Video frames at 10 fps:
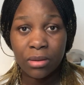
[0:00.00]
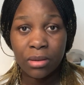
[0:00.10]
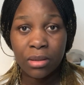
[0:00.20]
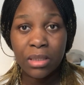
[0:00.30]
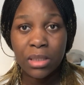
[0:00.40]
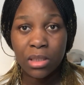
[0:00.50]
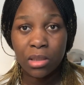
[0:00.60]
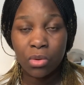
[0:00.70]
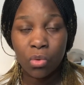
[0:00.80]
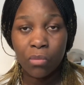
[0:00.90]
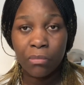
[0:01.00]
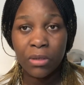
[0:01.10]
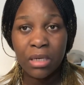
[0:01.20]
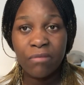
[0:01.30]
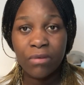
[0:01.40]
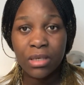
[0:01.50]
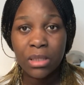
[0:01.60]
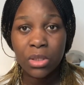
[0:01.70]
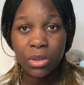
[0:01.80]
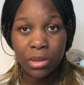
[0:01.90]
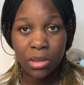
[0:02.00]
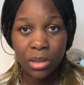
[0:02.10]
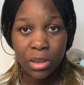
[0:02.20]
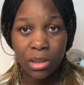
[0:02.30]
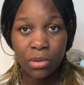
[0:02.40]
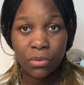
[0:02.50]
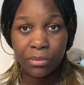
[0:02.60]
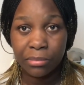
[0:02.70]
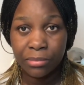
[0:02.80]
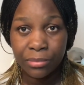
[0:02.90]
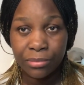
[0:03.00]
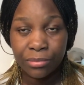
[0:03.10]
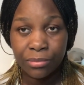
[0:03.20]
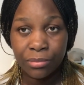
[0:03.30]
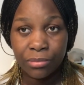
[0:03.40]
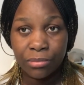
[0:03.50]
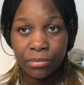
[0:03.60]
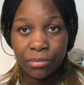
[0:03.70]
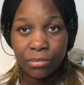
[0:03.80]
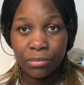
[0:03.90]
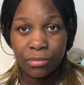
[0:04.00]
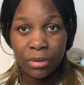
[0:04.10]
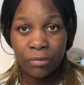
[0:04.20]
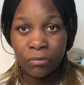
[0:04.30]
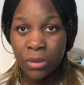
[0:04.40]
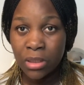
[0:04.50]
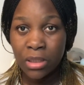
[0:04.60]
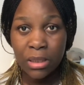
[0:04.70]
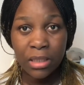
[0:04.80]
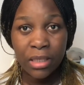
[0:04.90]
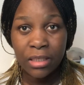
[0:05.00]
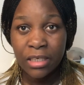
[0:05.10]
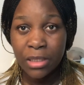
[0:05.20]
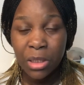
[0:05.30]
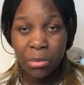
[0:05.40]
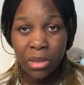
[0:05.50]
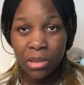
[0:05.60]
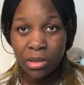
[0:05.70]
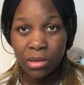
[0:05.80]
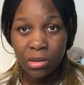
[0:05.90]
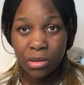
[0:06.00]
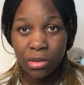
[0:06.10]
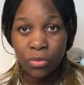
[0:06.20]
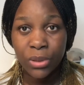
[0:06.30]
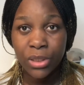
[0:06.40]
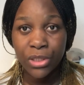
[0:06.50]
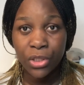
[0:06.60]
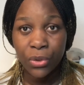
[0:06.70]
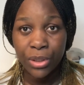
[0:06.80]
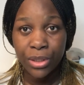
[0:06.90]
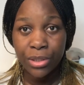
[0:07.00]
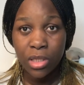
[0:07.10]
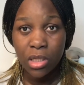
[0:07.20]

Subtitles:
Christian home, in a very strict Christian home. If you see this girl here in Germany, you will shake your head.